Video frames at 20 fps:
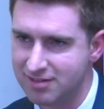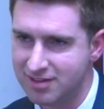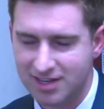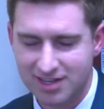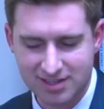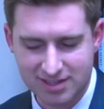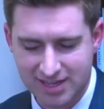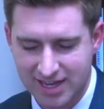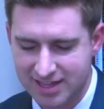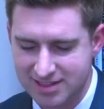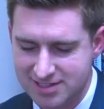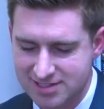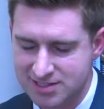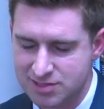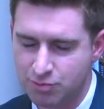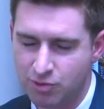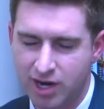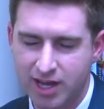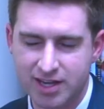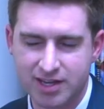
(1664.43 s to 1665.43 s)
this
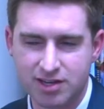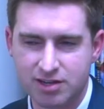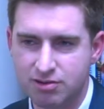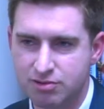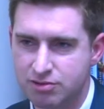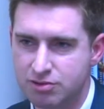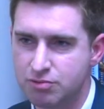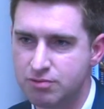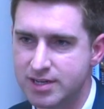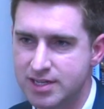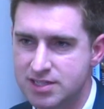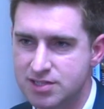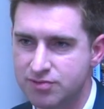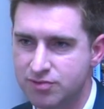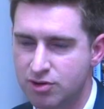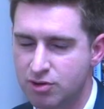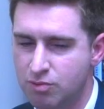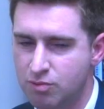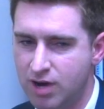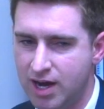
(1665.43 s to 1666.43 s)
is one I could go in the weeds
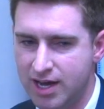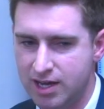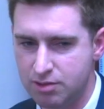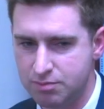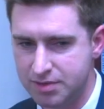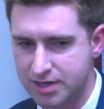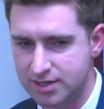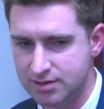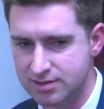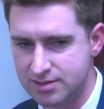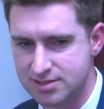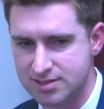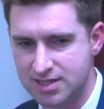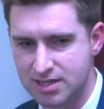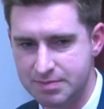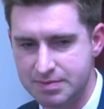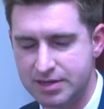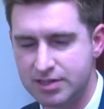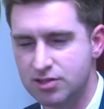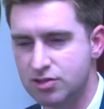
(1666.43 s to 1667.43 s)
for a while, but at least
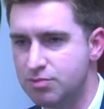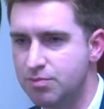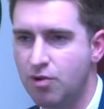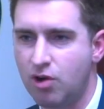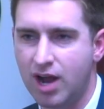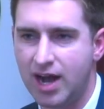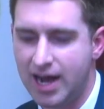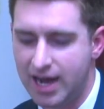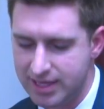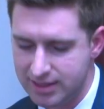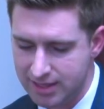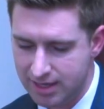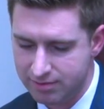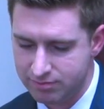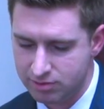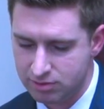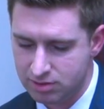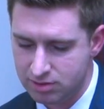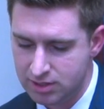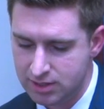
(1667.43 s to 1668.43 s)
keep it a little more high
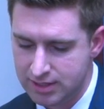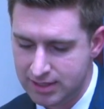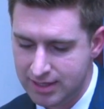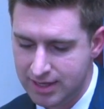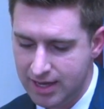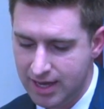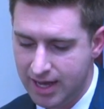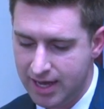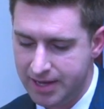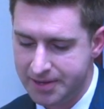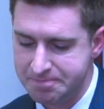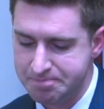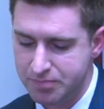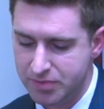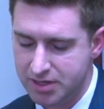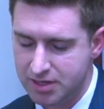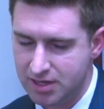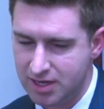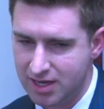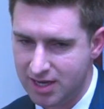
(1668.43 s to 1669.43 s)
level. I'm
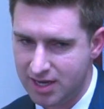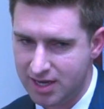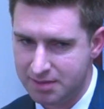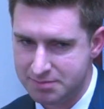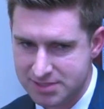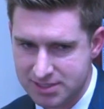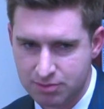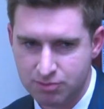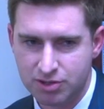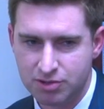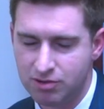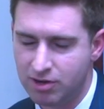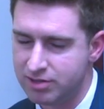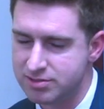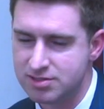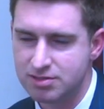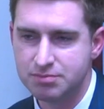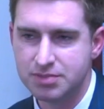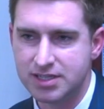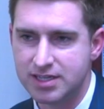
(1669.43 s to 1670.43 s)
someone who
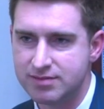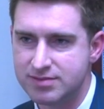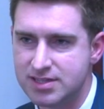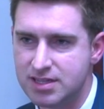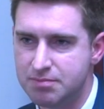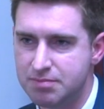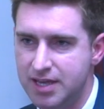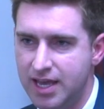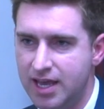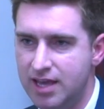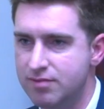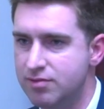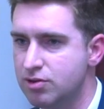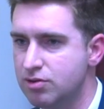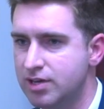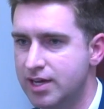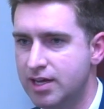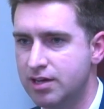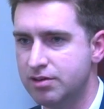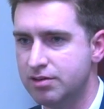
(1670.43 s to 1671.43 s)
also believes that
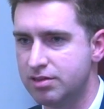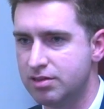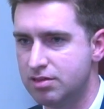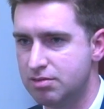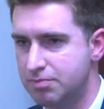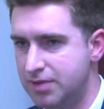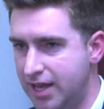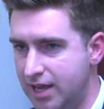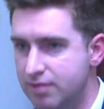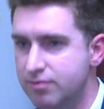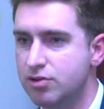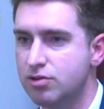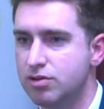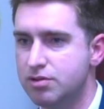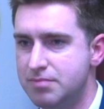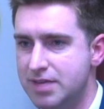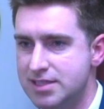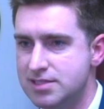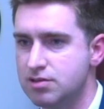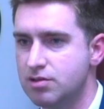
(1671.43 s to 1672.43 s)
behavioral
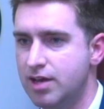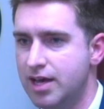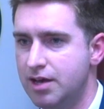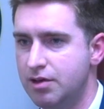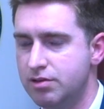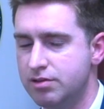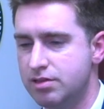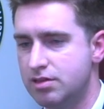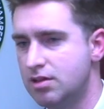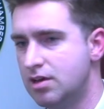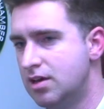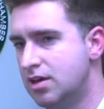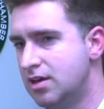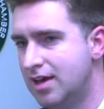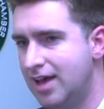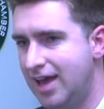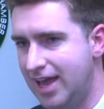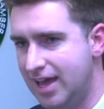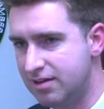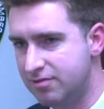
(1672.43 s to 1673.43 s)
and mental health,
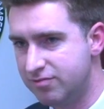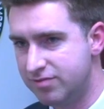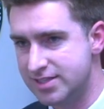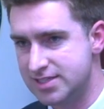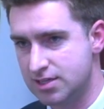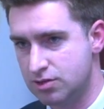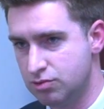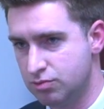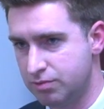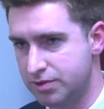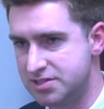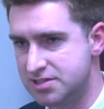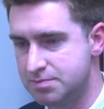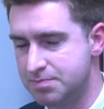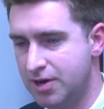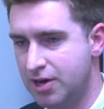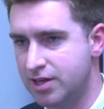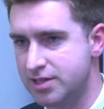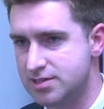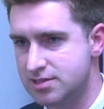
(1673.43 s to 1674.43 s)
and physical
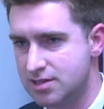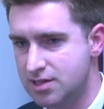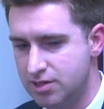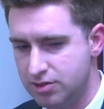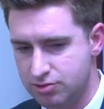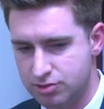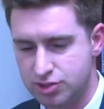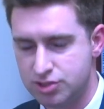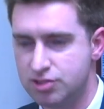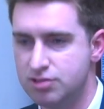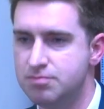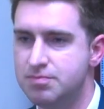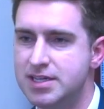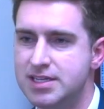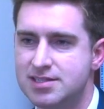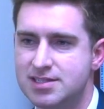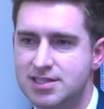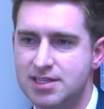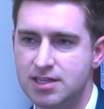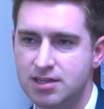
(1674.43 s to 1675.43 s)
response, there should be
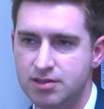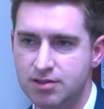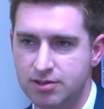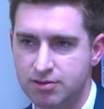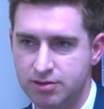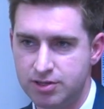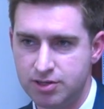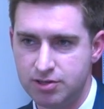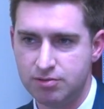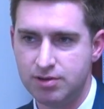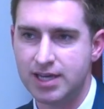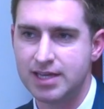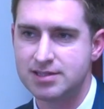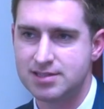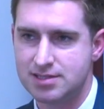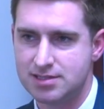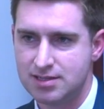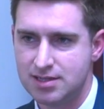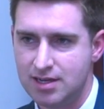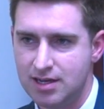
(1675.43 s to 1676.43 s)
singular
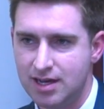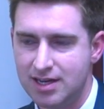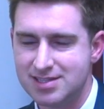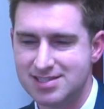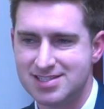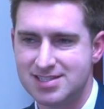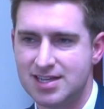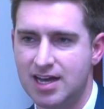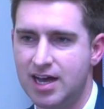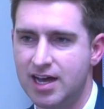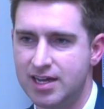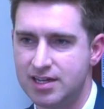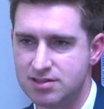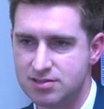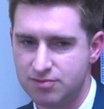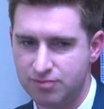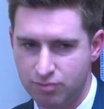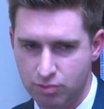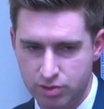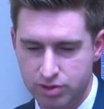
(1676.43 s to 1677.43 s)
units
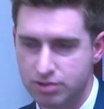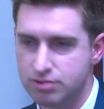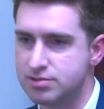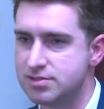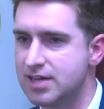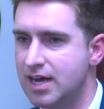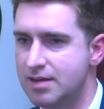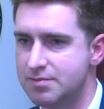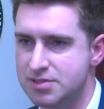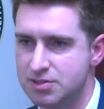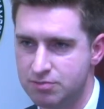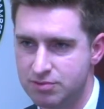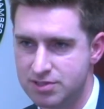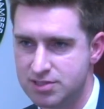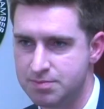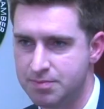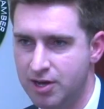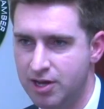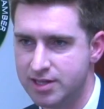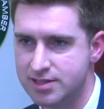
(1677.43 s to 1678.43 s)
assigned for those types of
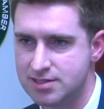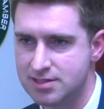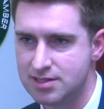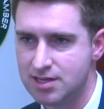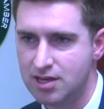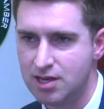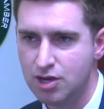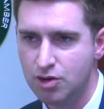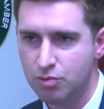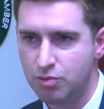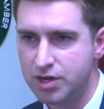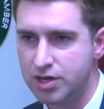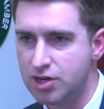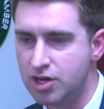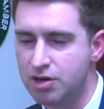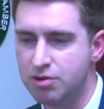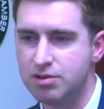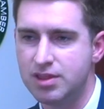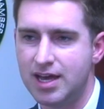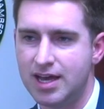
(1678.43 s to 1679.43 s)
response. We
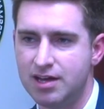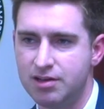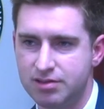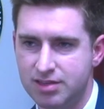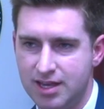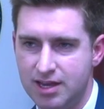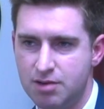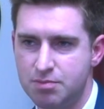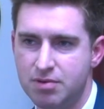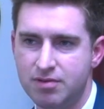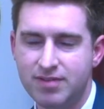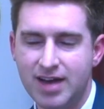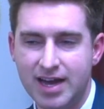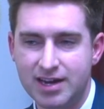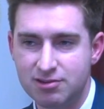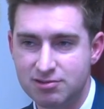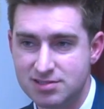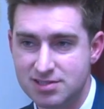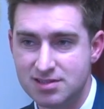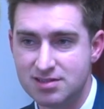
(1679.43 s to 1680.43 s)
know that healthcare
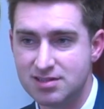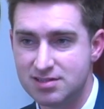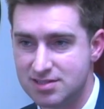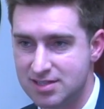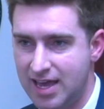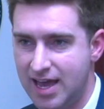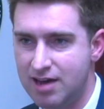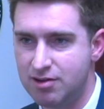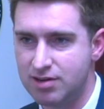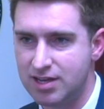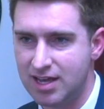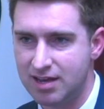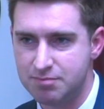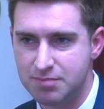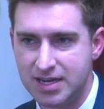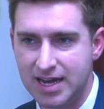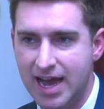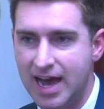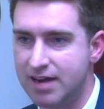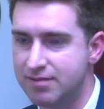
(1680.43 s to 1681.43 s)
providers in this county have
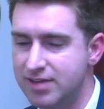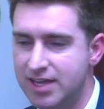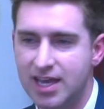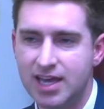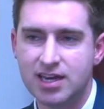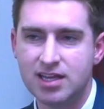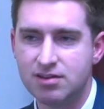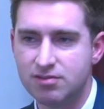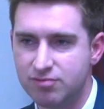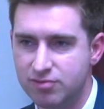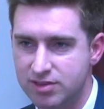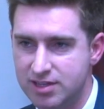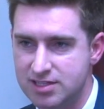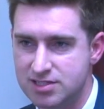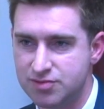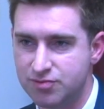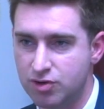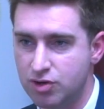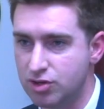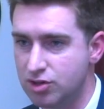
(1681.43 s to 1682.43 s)
been advocating for
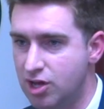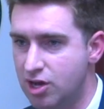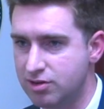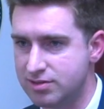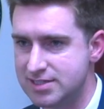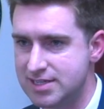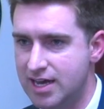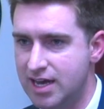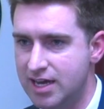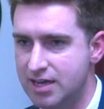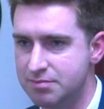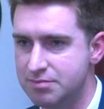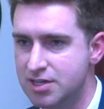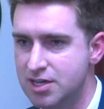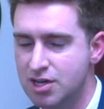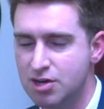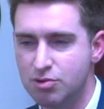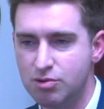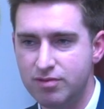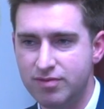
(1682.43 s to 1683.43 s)
this for a long time.
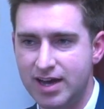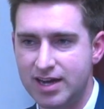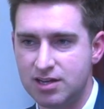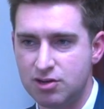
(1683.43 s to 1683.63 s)
We've had